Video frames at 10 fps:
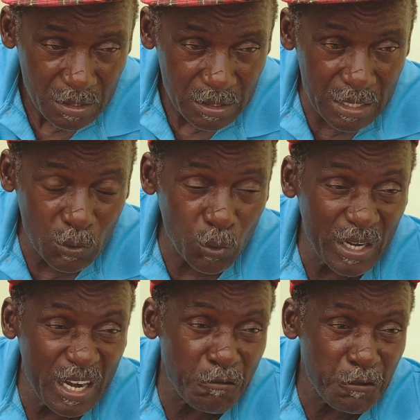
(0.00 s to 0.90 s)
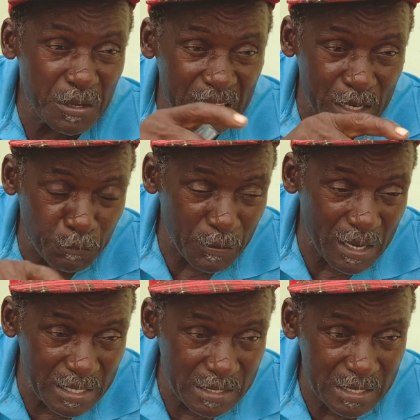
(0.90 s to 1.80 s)
Dig out everything from
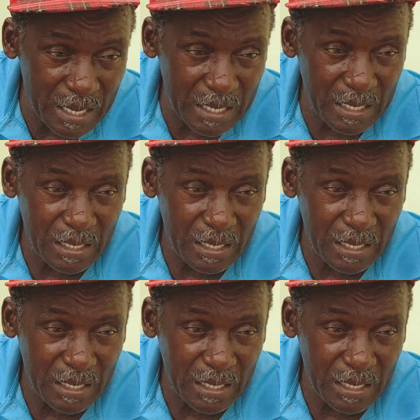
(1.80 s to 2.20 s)
inside it.